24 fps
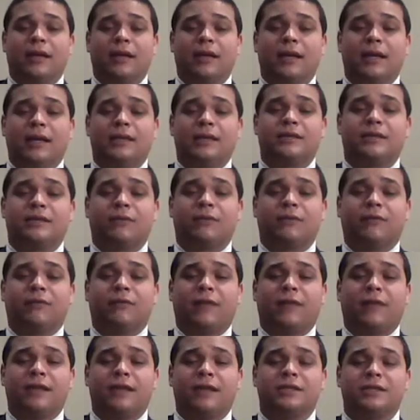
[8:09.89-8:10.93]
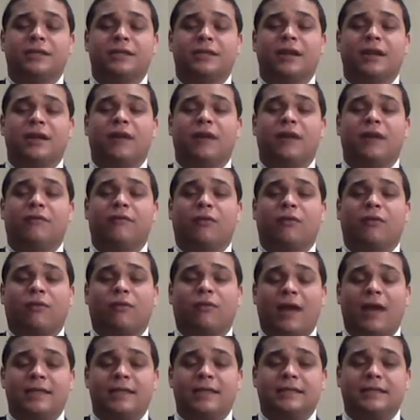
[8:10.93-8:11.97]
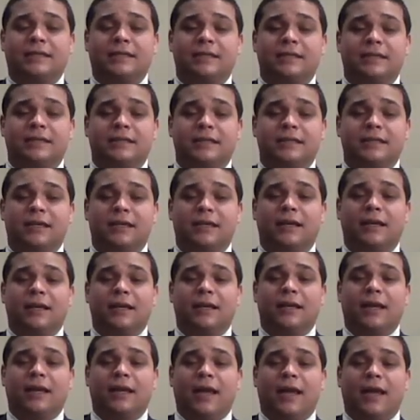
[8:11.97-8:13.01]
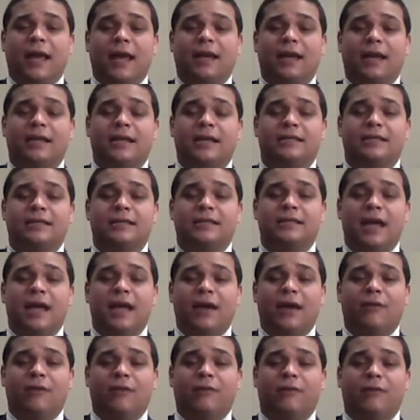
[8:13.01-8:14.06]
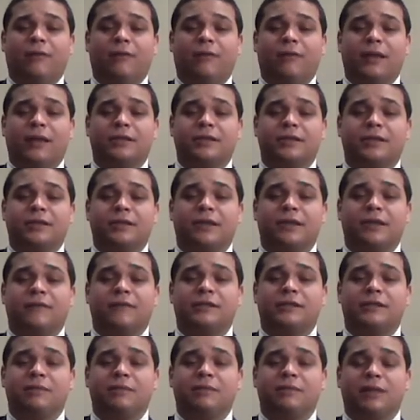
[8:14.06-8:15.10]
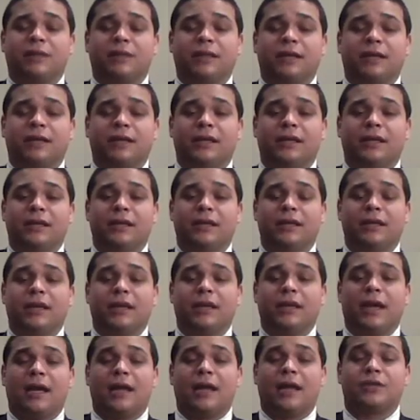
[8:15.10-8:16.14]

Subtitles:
It is a reflection of crisis, and it is not a reflection of stability and